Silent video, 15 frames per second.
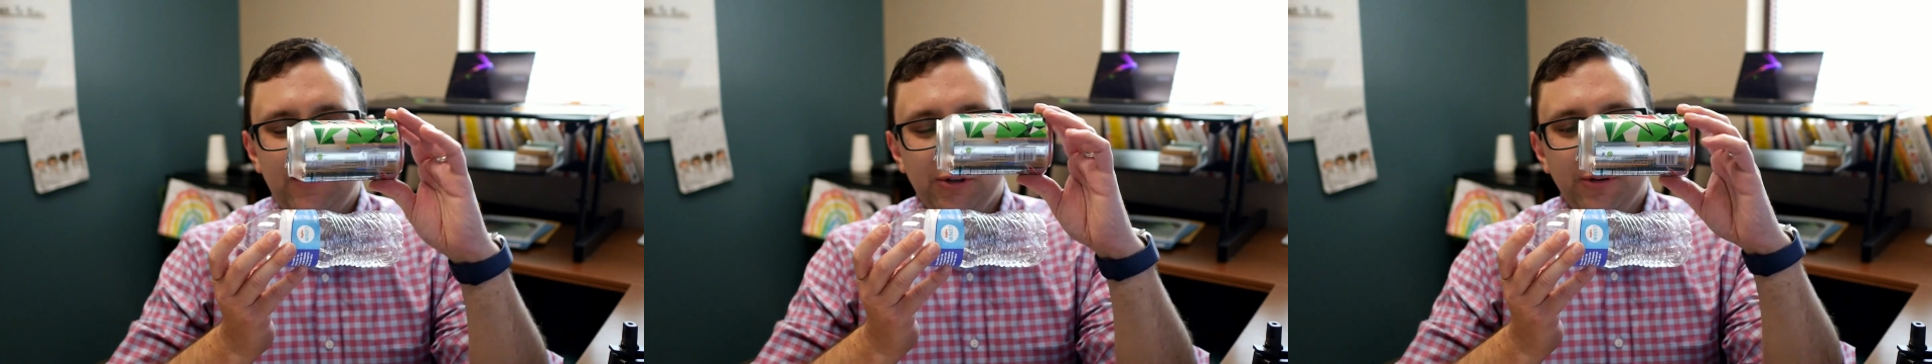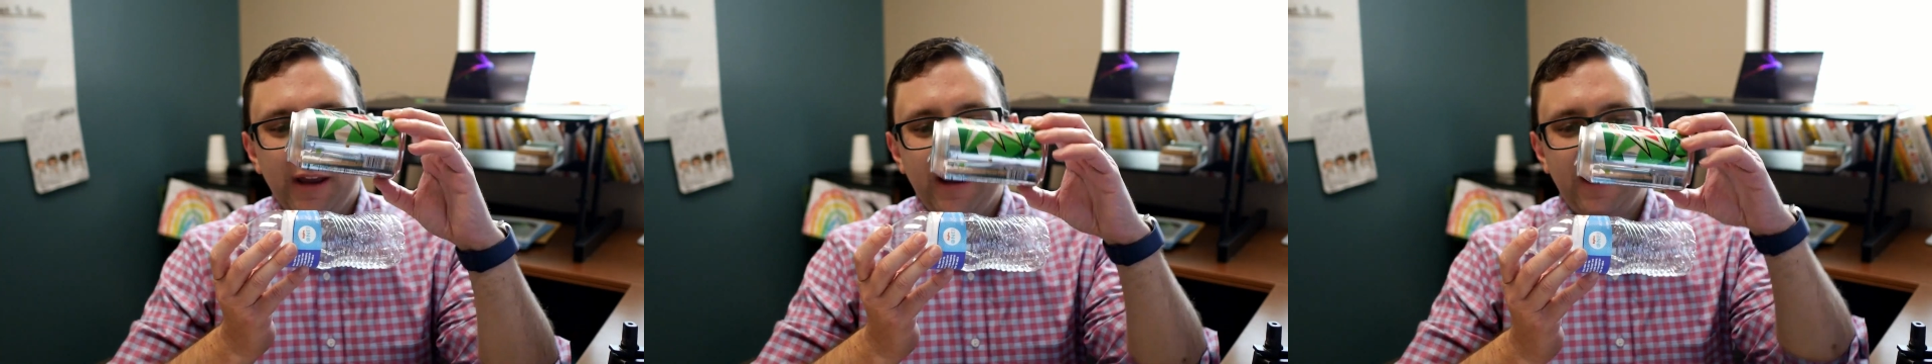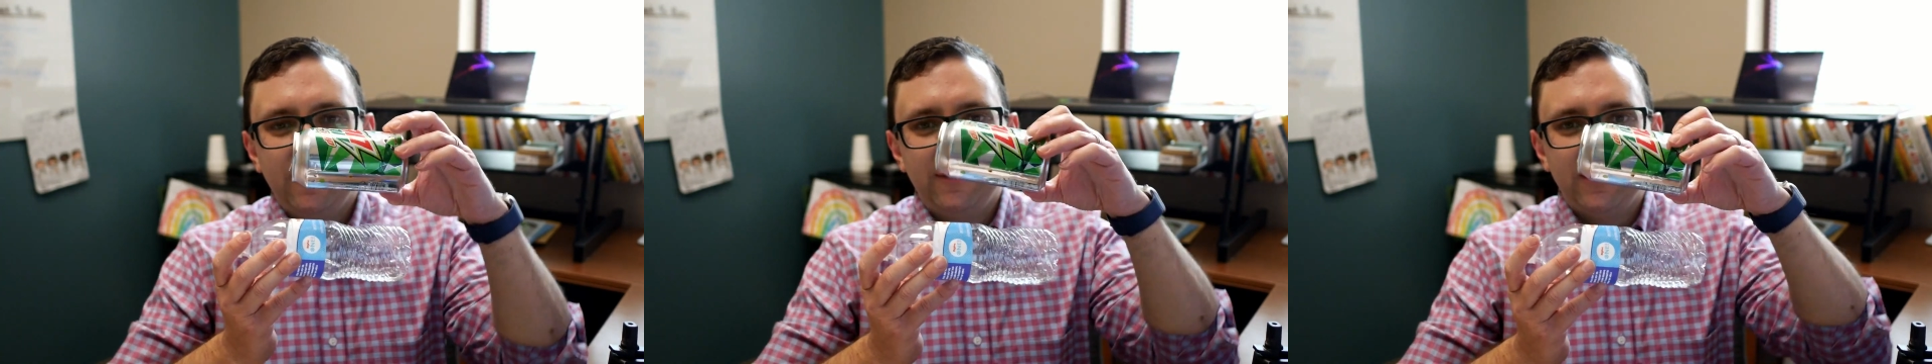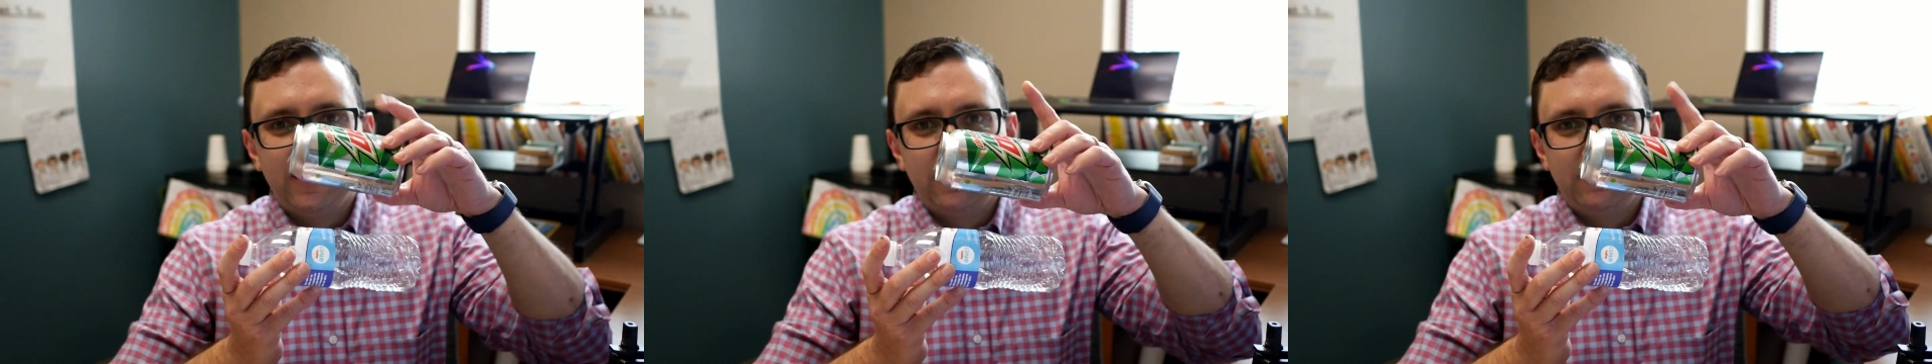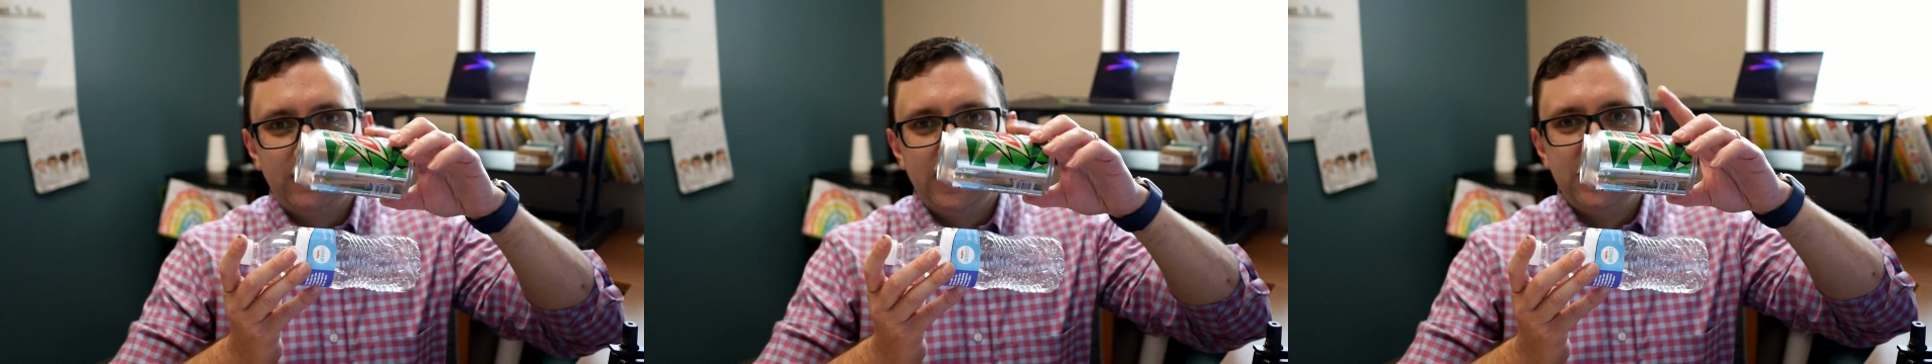If you have,
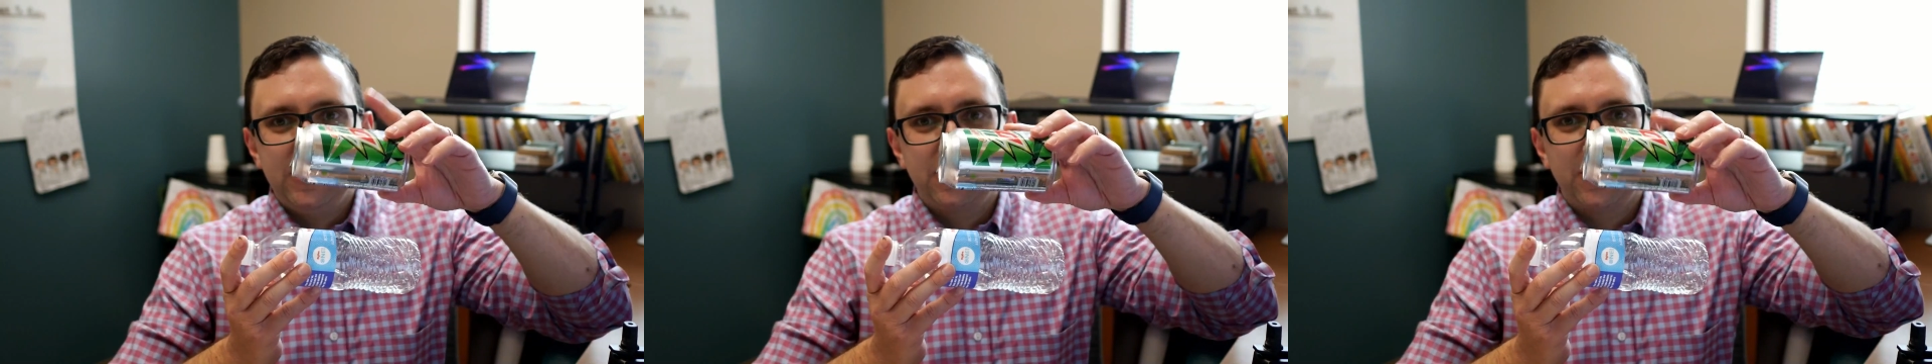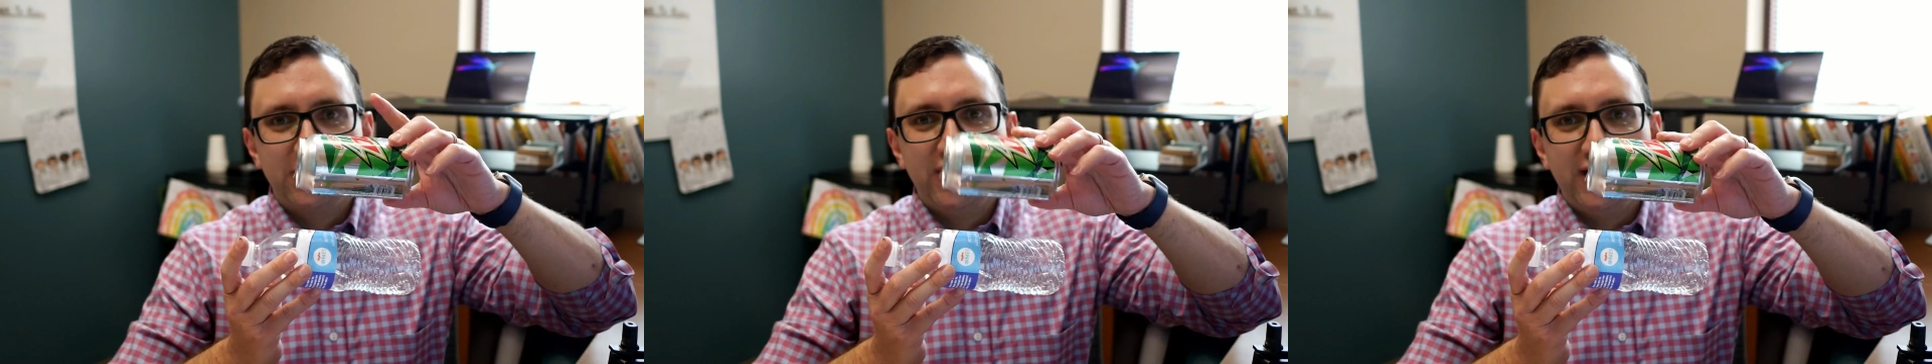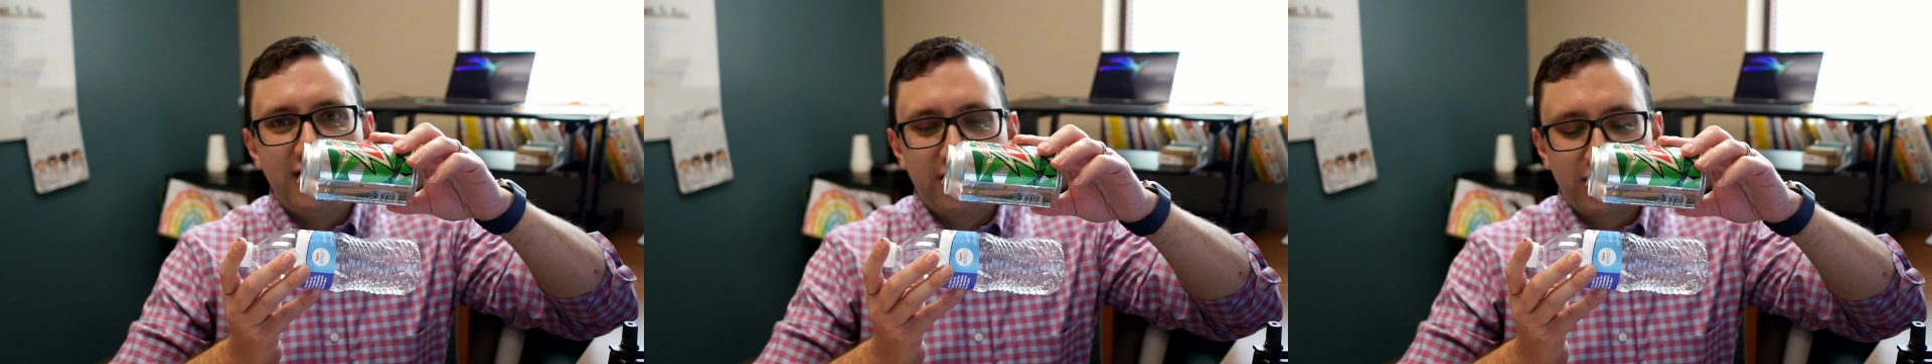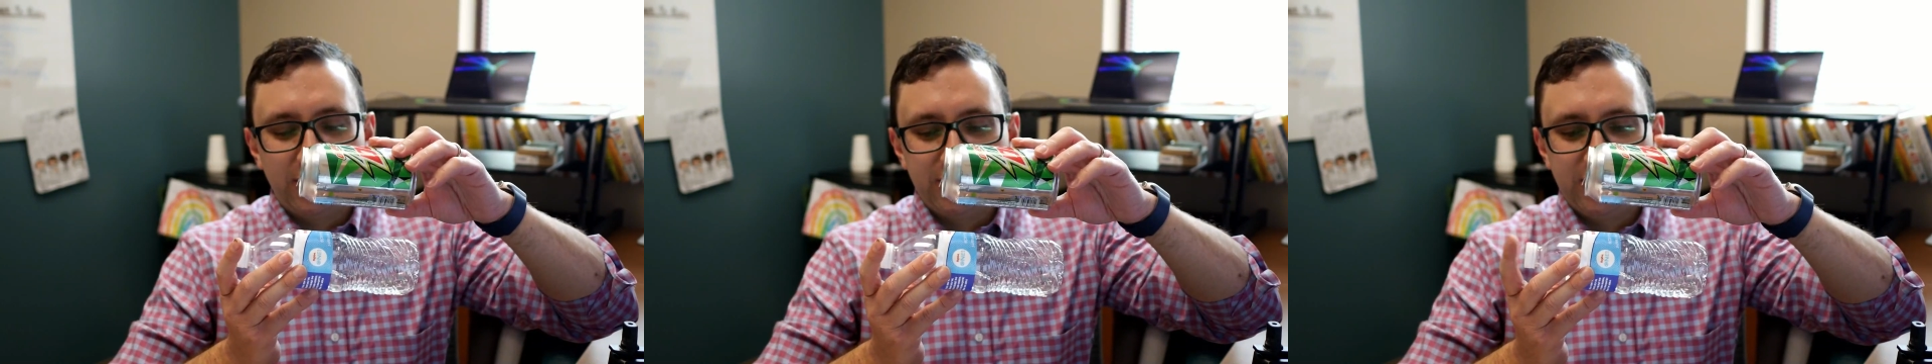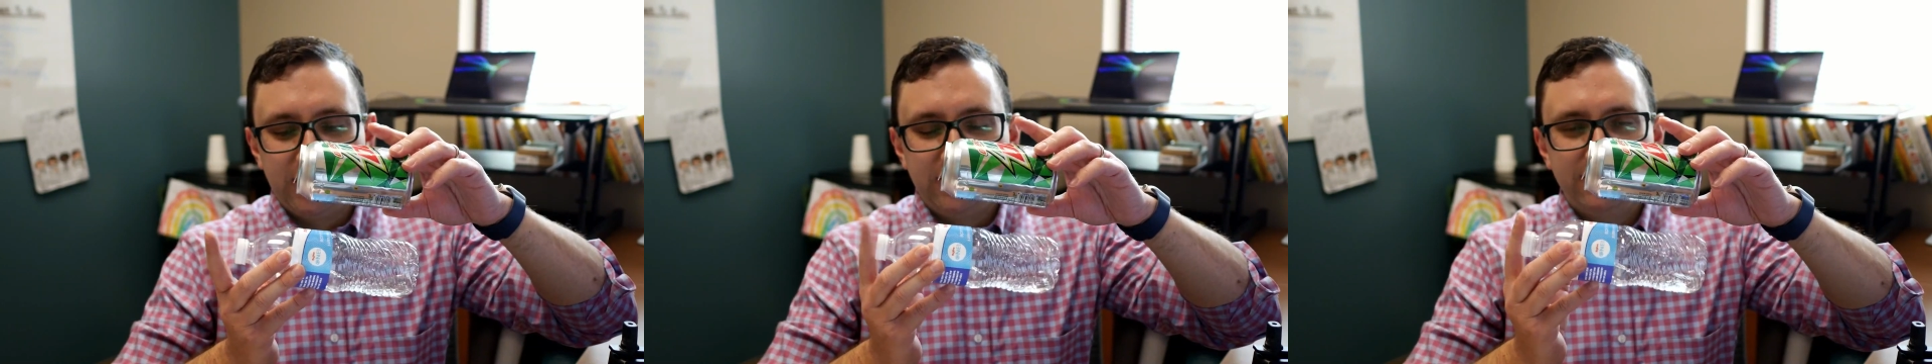this is where the
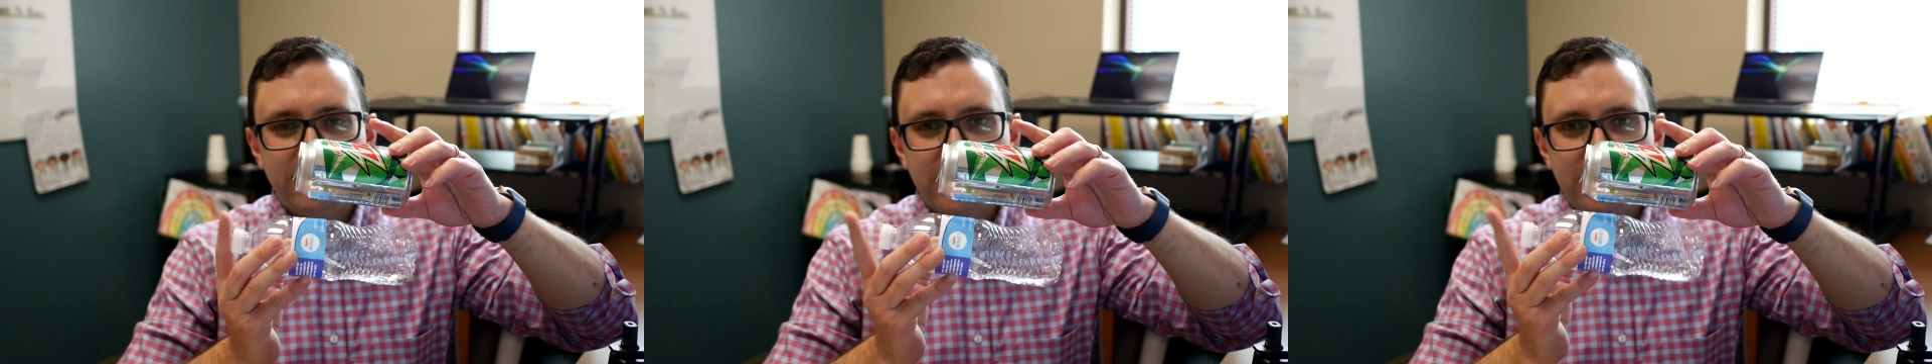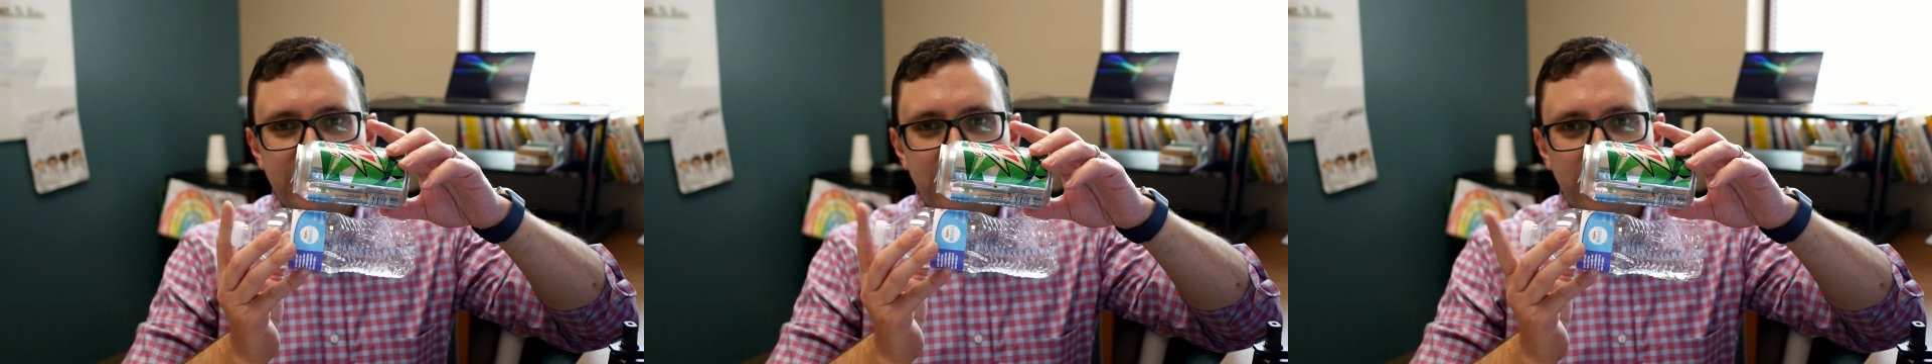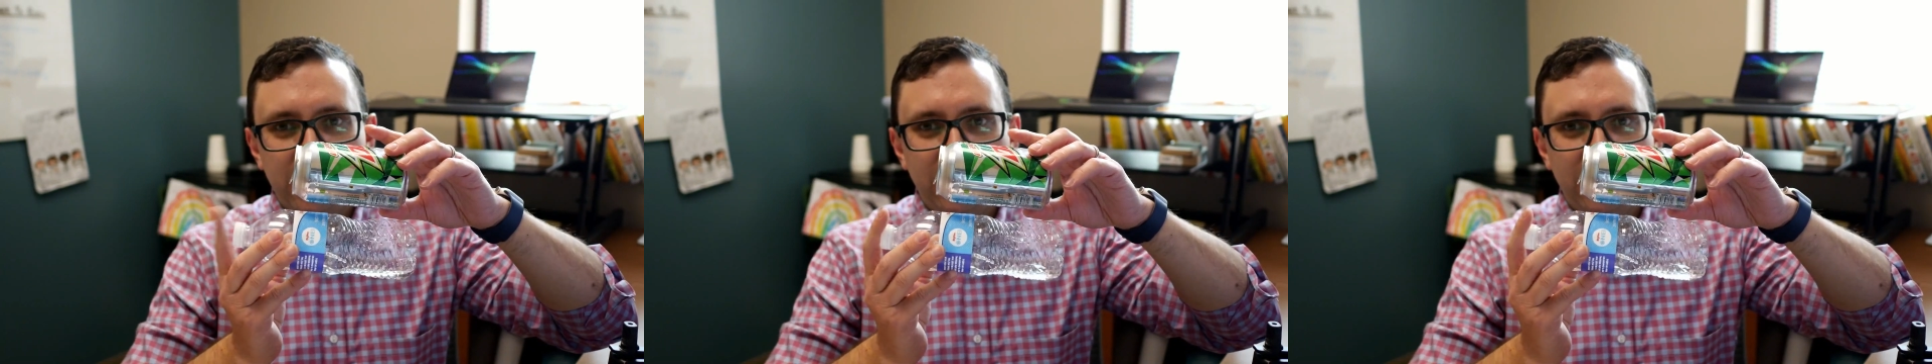air goes in, this